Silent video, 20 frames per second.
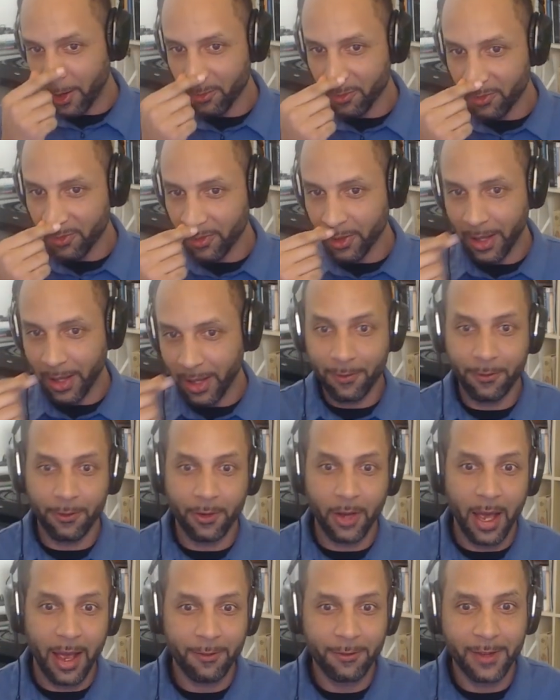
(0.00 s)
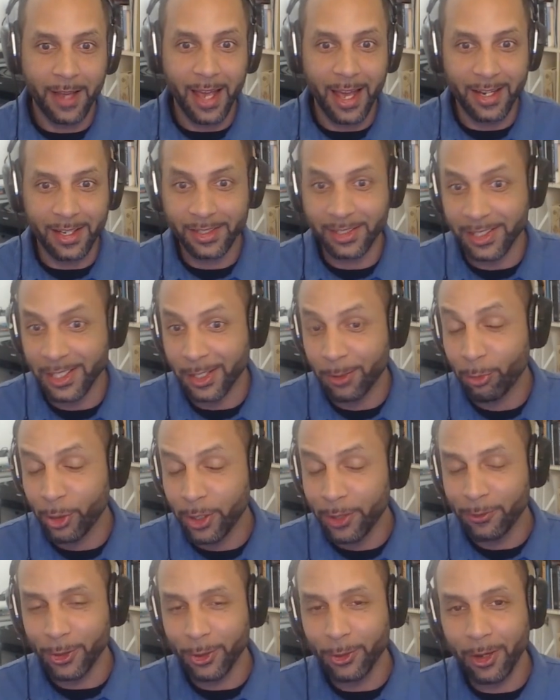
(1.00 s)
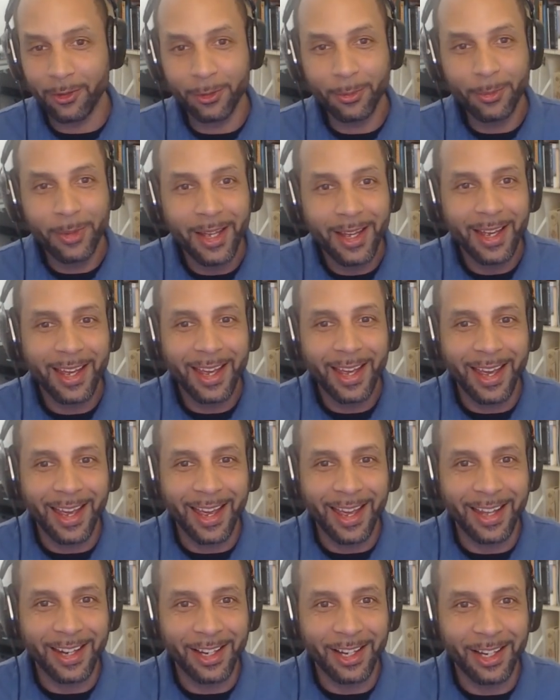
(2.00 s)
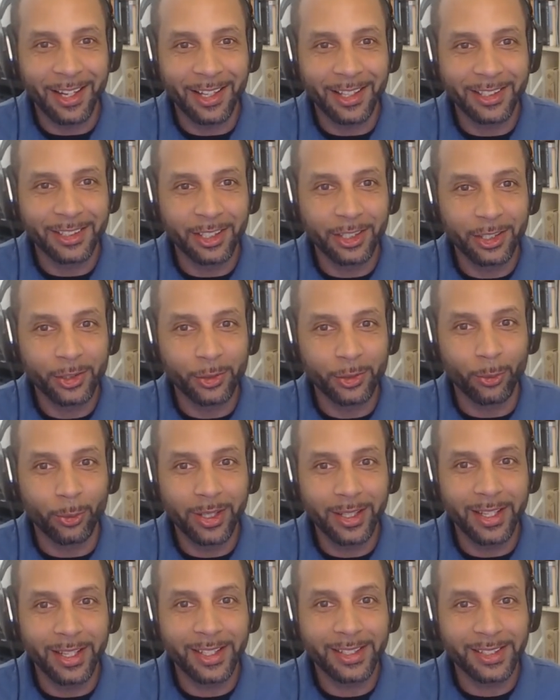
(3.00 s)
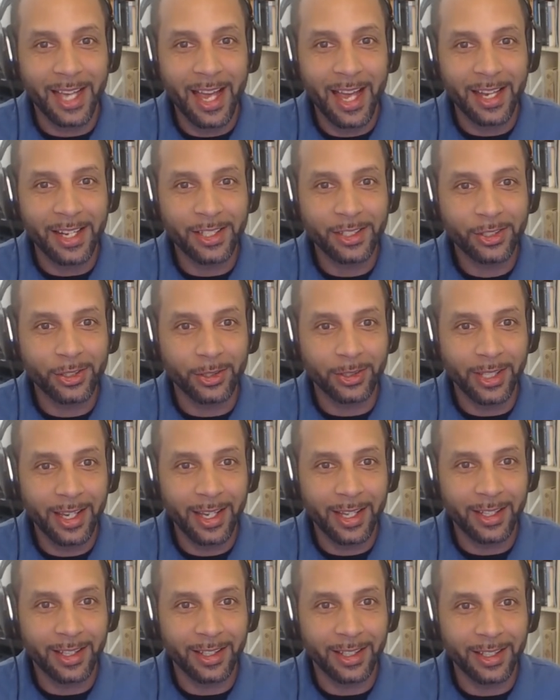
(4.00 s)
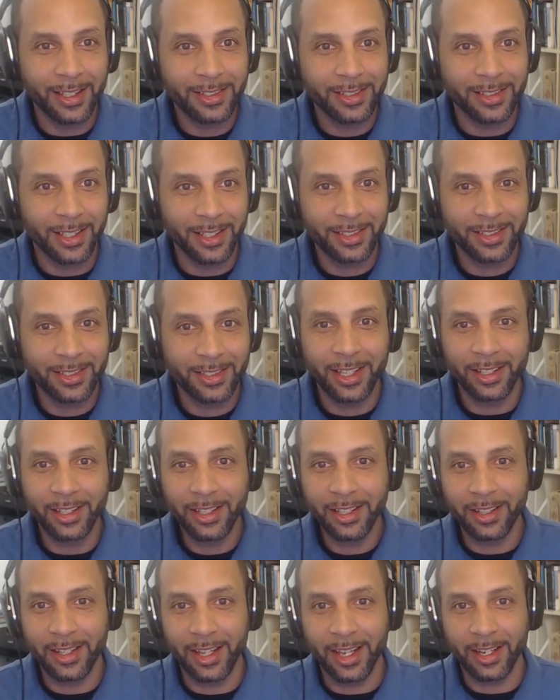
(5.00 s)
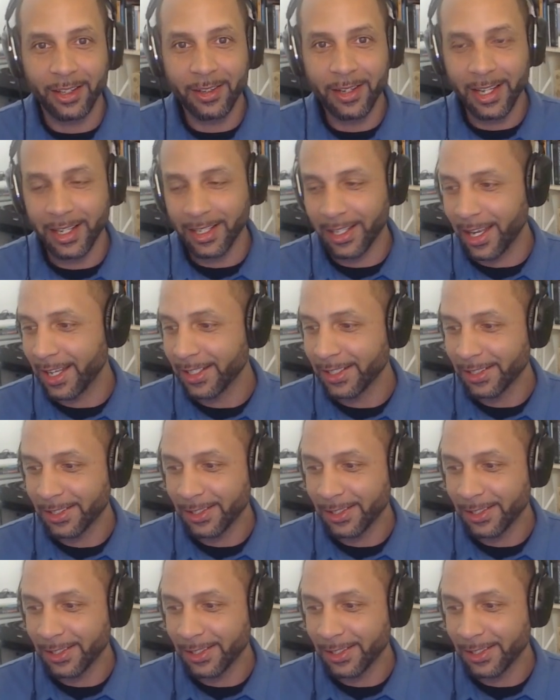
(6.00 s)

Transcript: I've got a sneak preview of them, and looks really exciting. So yeah, let's take a look at that. Go ahead, Candace.